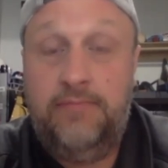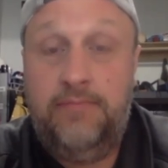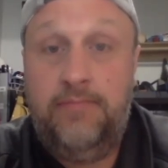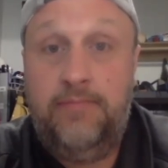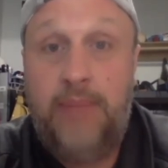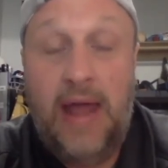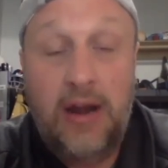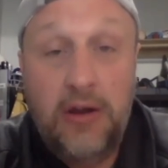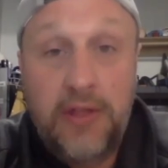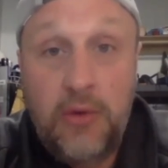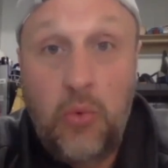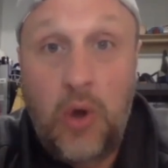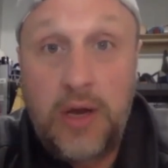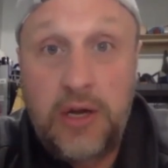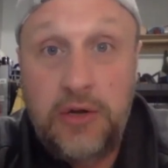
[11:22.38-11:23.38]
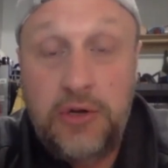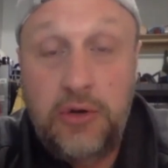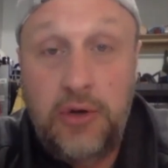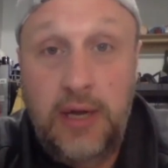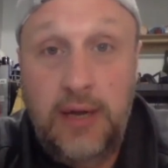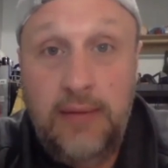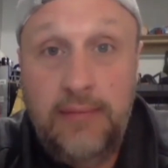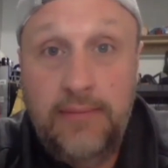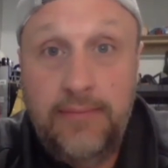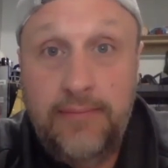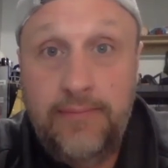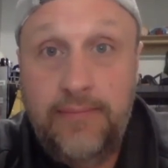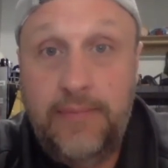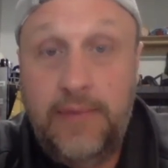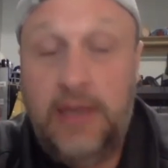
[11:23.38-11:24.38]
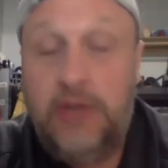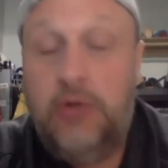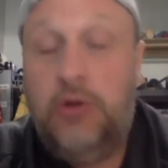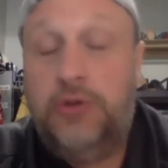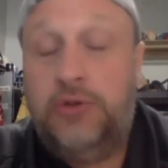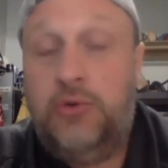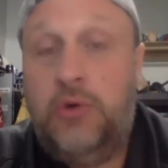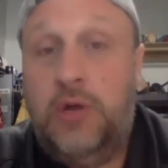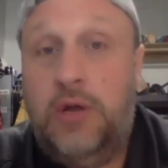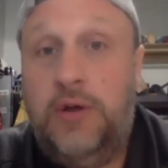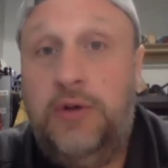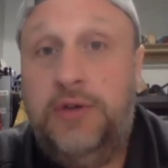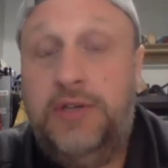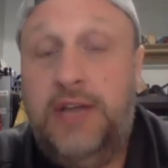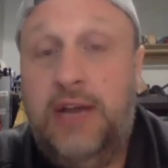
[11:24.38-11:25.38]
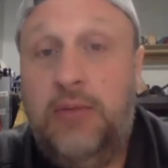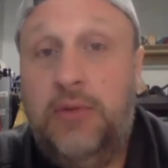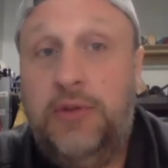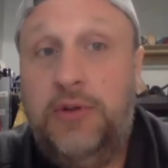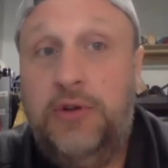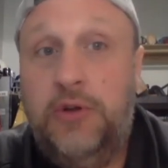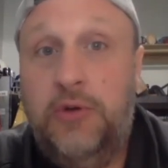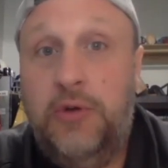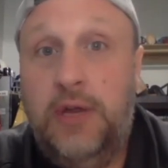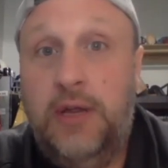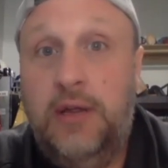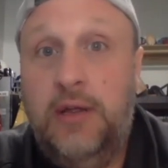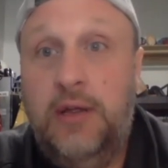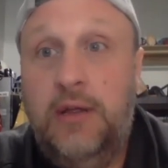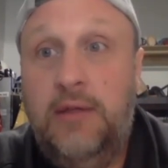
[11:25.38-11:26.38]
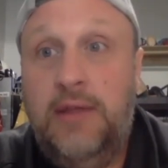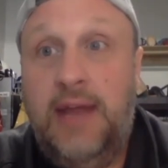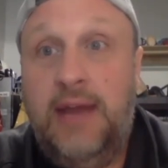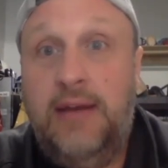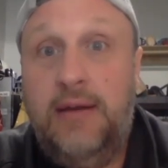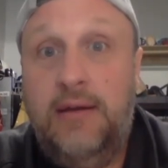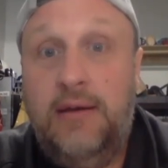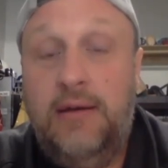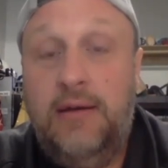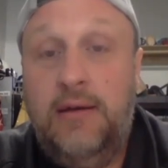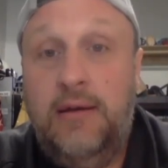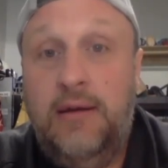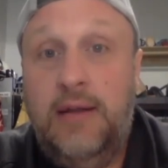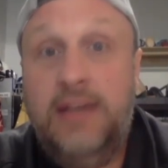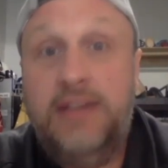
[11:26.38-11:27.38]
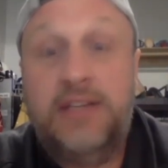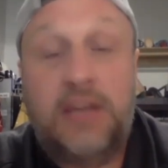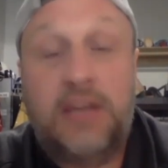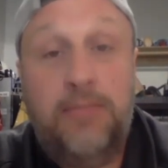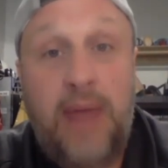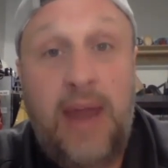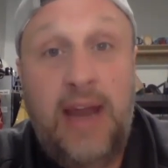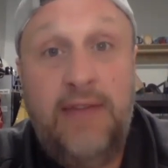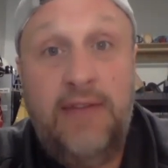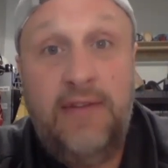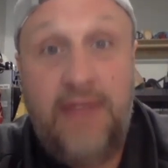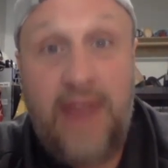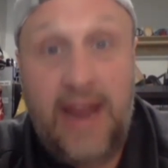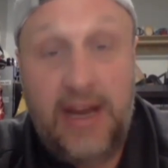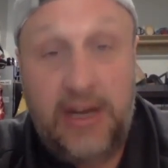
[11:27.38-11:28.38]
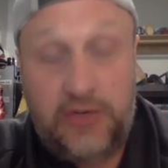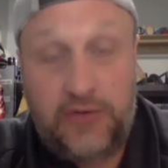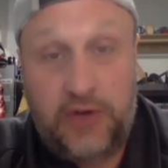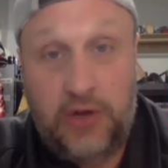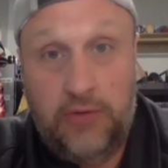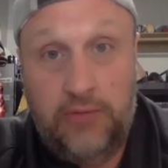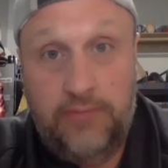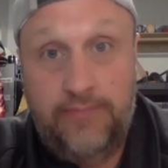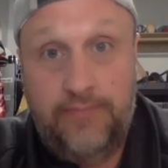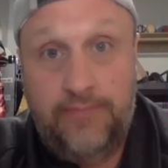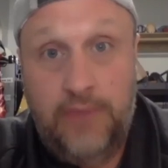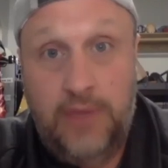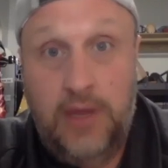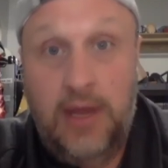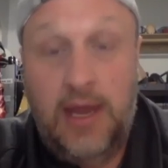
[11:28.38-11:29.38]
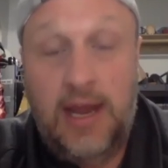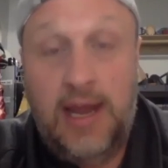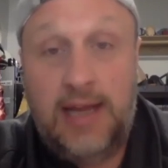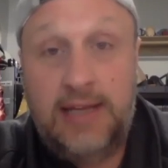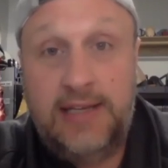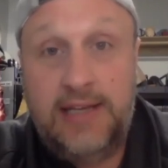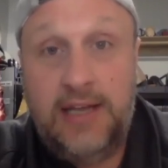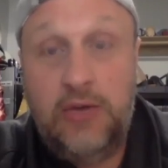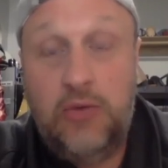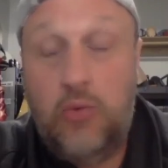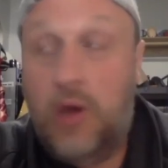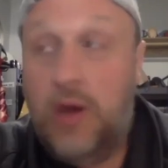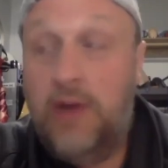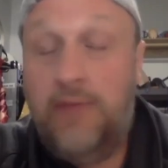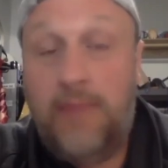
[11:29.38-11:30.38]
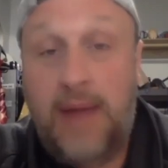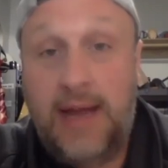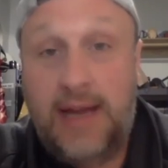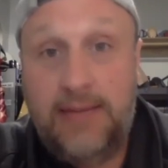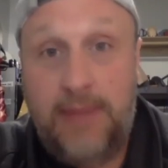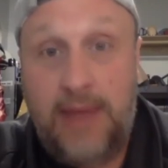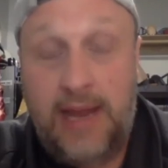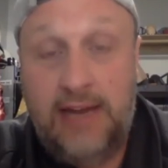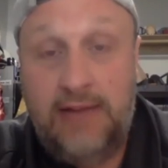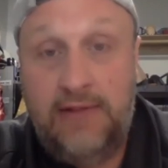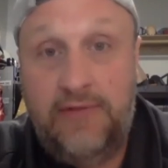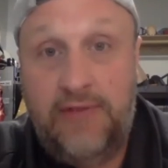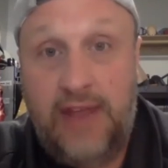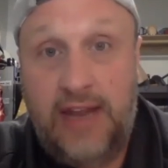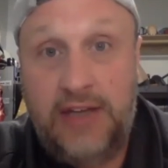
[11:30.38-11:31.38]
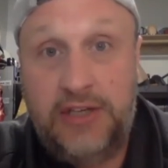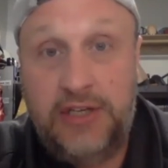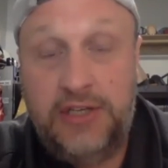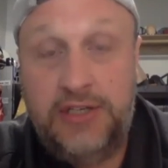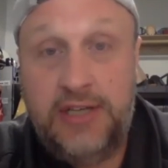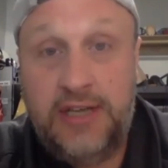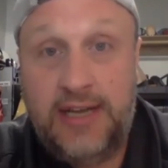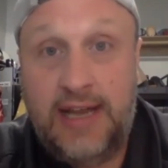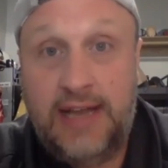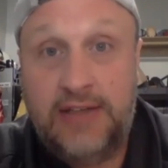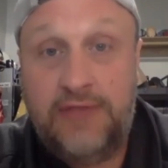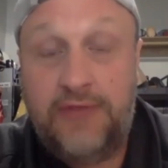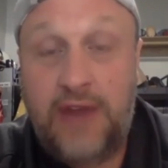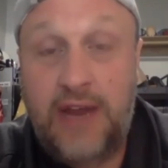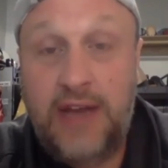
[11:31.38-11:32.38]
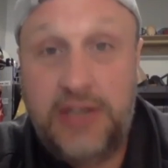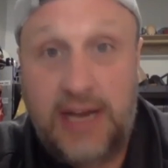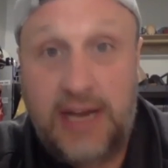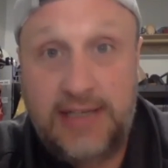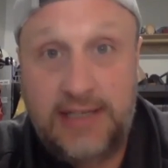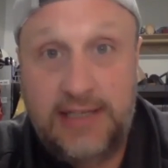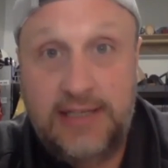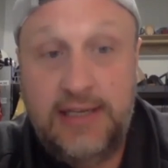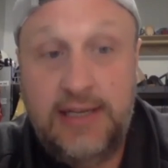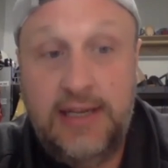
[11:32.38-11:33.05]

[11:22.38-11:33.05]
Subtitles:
better than what you're doing. And you also want to understand what they're doing that is a competitive advantage for you. And I can tell you one of my competitive advantages against franchises